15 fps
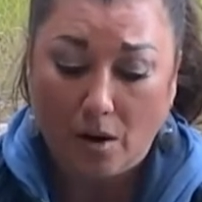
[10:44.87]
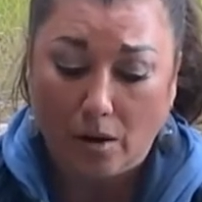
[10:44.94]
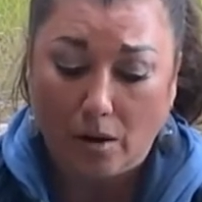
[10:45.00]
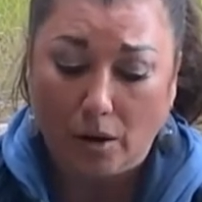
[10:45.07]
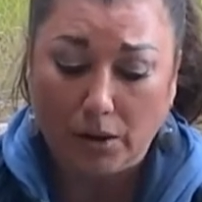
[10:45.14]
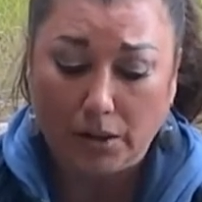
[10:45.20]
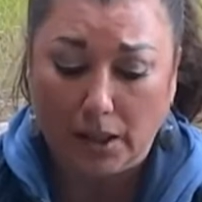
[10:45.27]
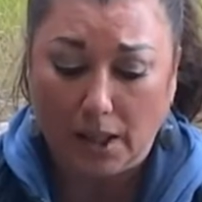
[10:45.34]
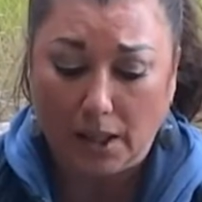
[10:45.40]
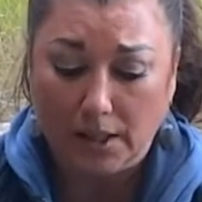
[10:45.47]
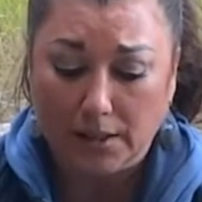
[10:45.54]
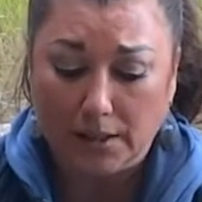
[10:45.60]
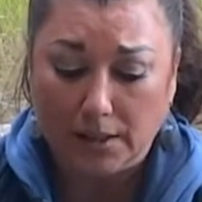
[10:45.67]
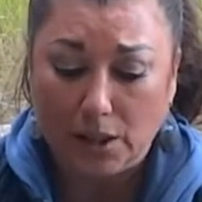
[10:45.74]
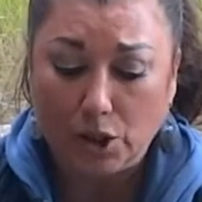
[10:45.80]
all
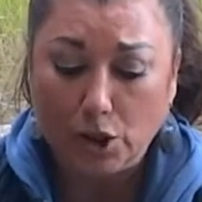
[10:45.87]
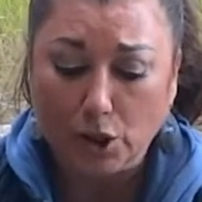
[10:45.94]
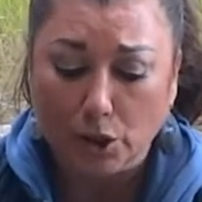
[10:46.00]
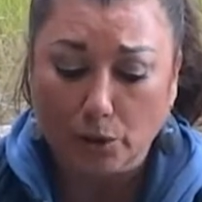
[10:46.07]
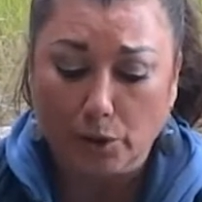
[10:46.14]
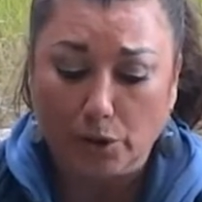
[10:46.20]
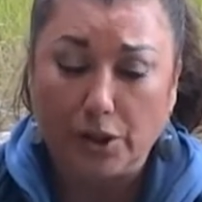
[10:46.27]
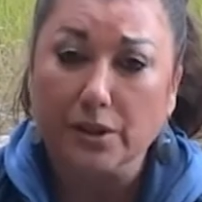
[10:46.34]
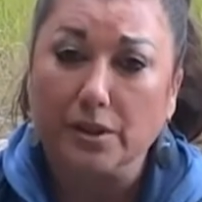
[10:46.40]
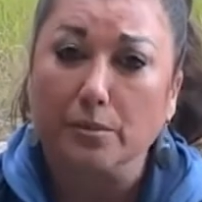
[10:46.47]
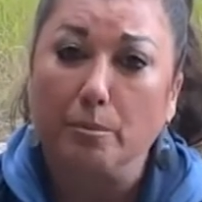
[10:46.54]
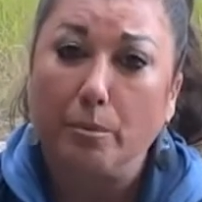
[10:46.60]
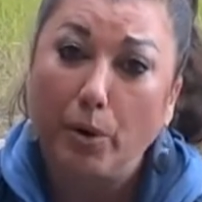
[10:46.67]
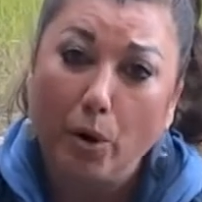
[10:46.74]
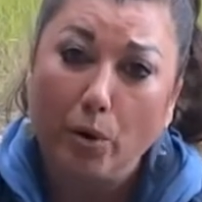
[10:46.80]
lies, delusions,
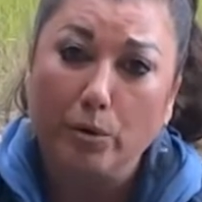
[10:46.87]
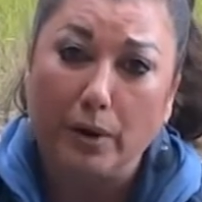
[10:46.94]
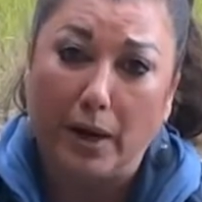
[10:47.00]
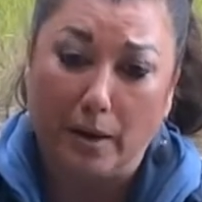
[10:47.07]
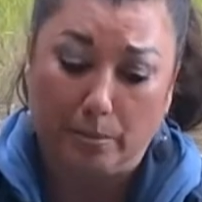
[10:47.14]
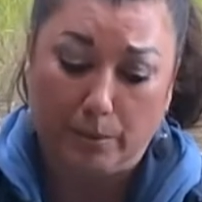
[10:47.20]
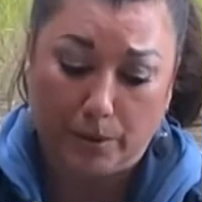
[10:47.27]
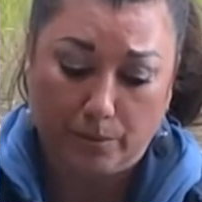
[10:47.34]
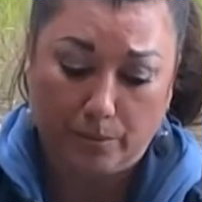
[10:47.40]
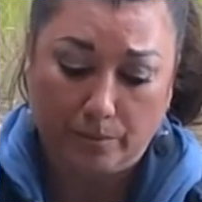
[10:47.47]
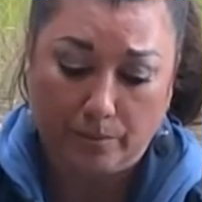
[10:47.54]
and programs.